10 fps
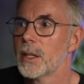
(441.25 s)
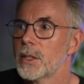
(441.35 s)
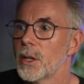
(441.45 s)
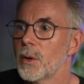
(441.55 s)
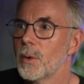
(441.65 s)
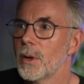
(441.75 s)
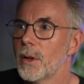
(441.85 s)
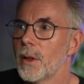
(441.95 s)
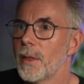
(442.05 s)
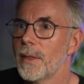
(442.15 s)
So
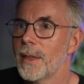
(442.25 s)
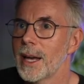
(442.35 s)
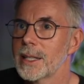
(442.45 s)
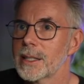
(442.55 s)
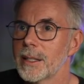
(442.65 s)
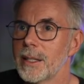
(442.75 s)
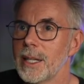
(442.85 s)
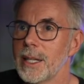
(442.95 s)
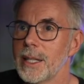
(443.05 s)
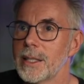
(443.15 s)
that
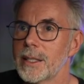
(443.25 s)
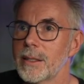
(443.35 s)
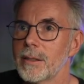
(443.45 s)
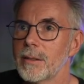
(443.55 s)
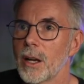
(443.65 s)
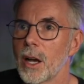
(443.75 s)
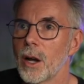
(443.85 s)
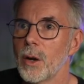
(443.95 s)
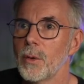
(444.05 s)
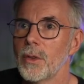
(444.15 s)
is
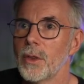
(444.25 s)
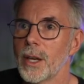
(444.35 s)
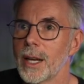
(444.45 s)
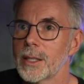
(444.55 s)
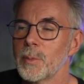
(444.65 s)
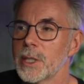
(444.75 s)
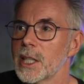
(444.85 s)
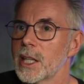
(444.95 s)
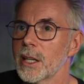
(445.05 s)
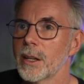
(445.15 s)
how that
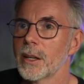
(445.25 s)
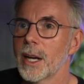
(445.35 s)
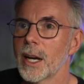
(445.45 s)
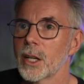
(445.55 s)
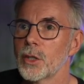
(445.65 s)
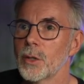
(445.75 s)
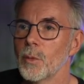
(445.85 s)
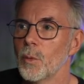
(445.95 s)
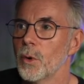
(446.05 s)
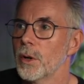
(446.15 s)
particular action
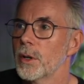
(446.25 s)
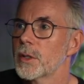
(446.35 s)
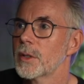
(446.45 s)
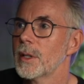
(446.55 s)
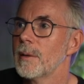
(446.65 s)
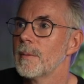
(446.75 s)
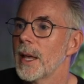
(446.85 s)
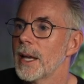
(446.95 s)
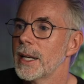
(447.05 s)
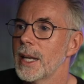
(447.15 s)
works.
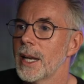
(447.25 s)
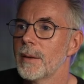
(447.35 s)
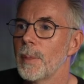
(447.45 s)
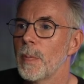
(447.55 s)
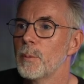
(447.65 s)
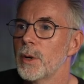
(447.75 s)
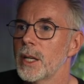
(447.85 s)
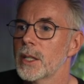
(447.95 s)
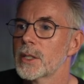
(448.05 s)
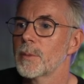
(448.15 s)
And again,
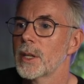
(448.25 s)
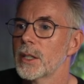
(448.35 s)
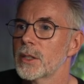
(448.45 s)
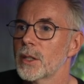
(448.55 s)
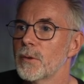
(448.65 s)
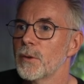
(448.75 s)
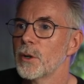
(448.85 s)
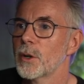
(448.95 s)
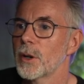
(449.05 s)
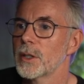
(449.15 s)
bringing something into the
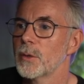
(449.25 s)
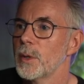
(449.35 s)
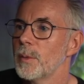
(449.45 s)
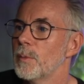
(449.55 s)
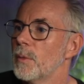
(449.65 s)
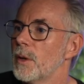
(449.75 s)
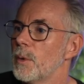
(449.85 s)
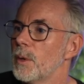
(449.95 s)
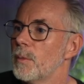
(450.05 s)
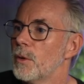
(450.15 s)
foreground, if
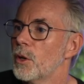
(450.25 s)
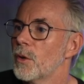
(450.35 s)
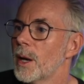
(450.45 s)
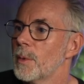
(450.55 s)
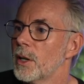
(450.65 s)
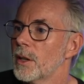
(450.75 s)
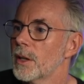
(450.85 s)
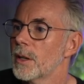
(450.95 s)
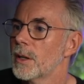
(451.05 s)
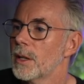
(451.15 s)
we grab
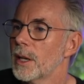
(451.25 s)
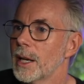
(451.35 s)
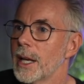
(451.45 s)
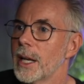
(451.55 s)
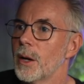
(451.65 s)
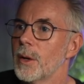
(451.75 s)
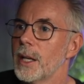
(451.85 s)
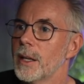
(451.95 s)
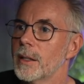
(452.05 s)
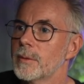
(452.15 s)
another layout
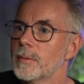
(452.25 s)
here,